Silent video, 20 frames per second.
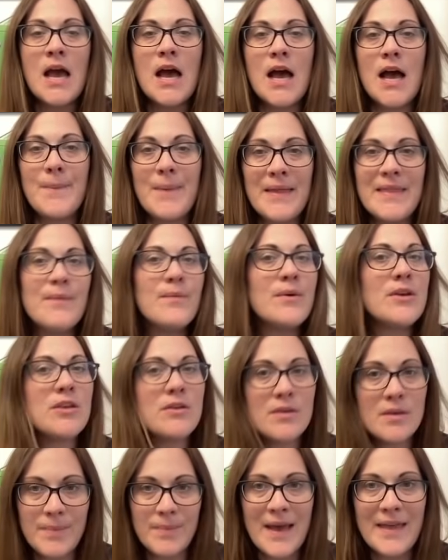And then when you
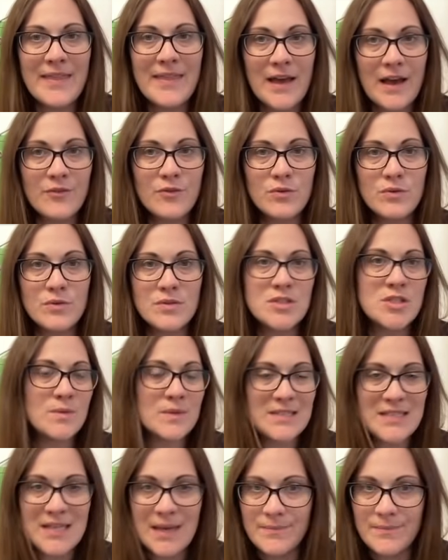compare that, of course, to
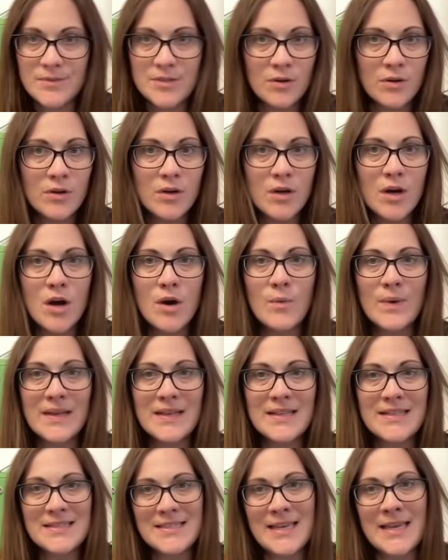attempts on goal, we
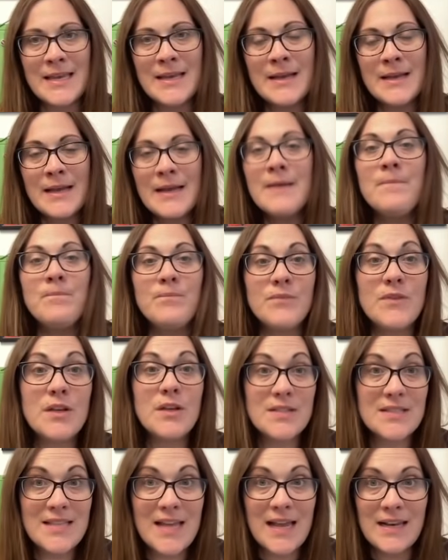can see
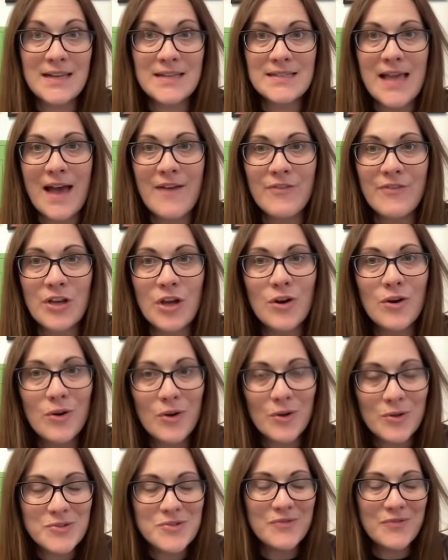that Salah's having a
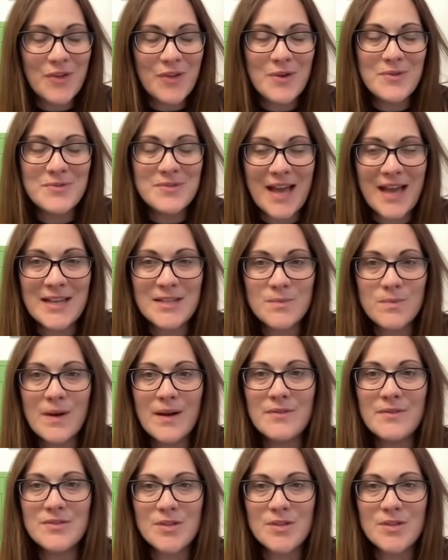lot of those as well.